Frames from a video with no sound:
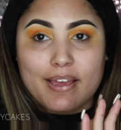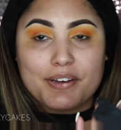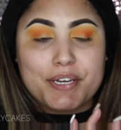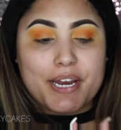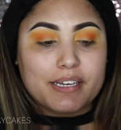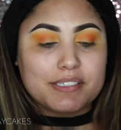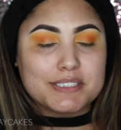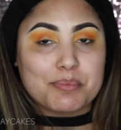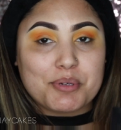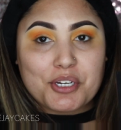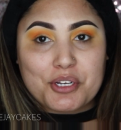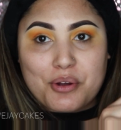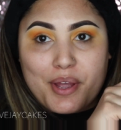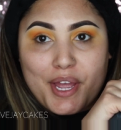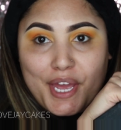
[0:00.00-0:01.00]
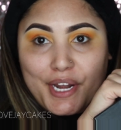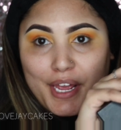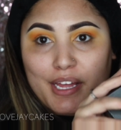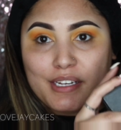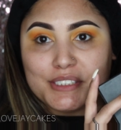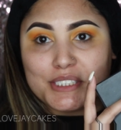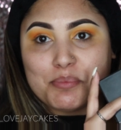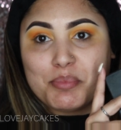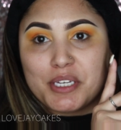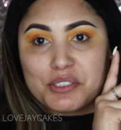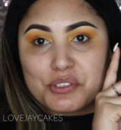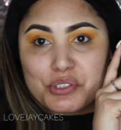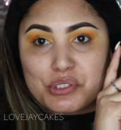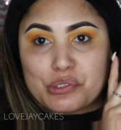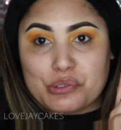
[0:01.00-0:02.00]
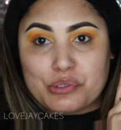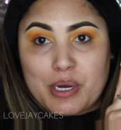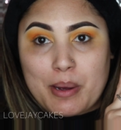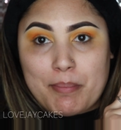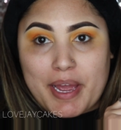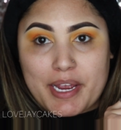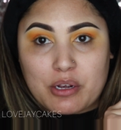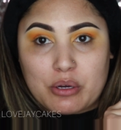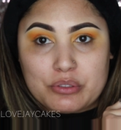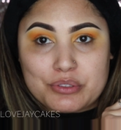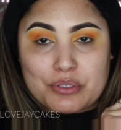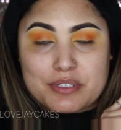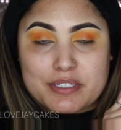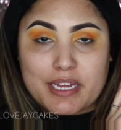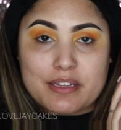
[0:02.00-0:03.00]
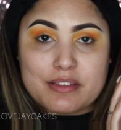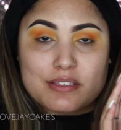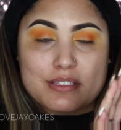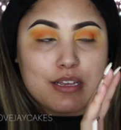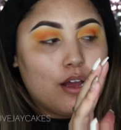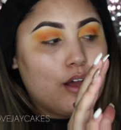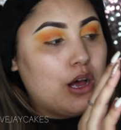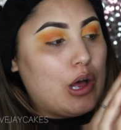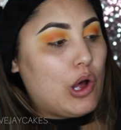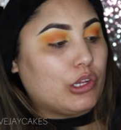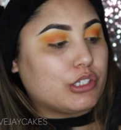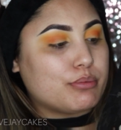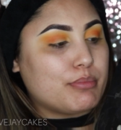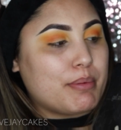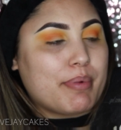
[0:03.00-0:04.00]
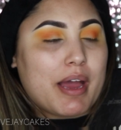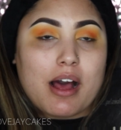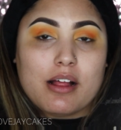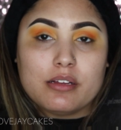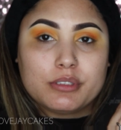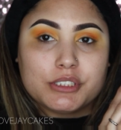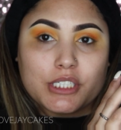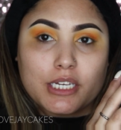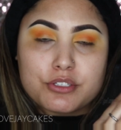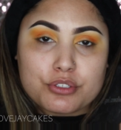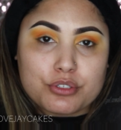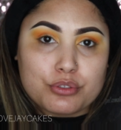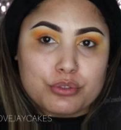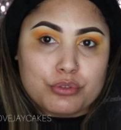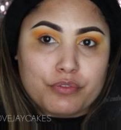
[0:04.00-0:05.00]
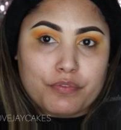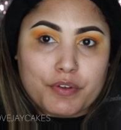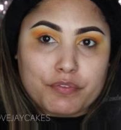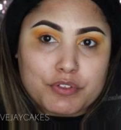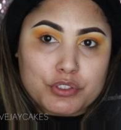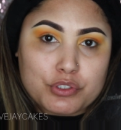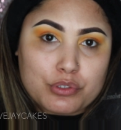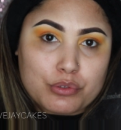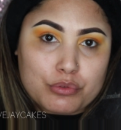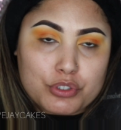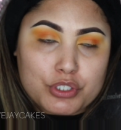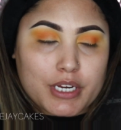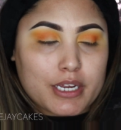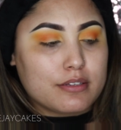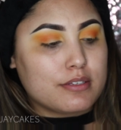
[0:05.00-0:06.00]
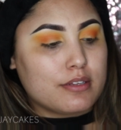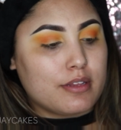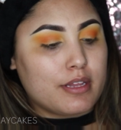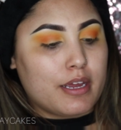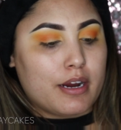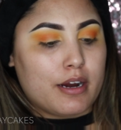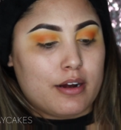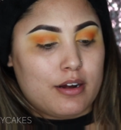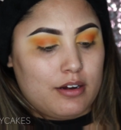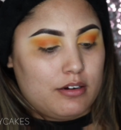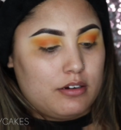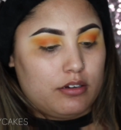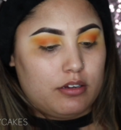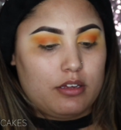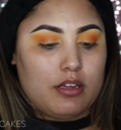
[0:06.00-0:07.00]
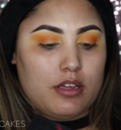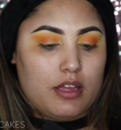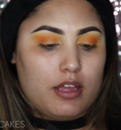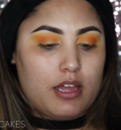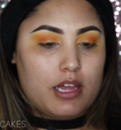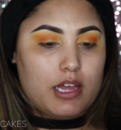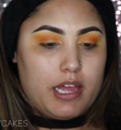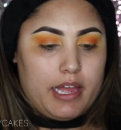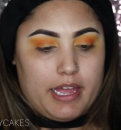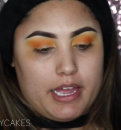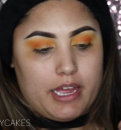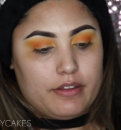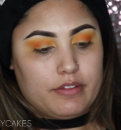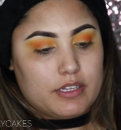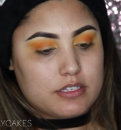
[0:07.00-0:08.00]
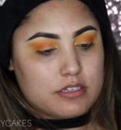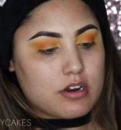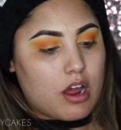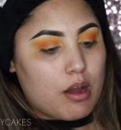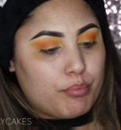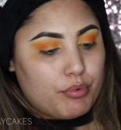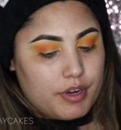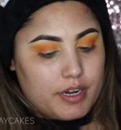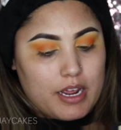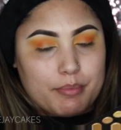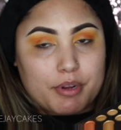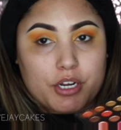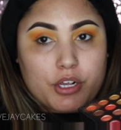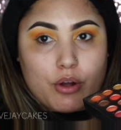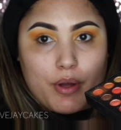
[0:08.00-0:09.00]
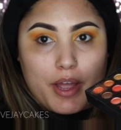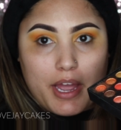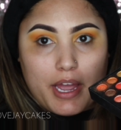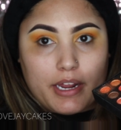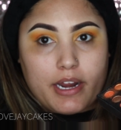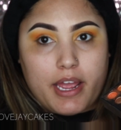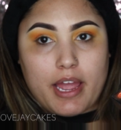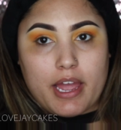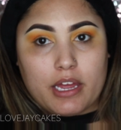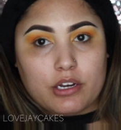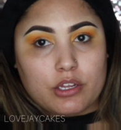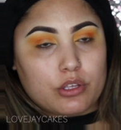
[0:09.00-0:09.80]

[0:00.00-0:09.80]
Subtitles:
Next, I'm gonna go ahead and dip into my Coastal Scents Ultimate Palette, which has 252 shades in there. And this top one, I'm gonna go ahead and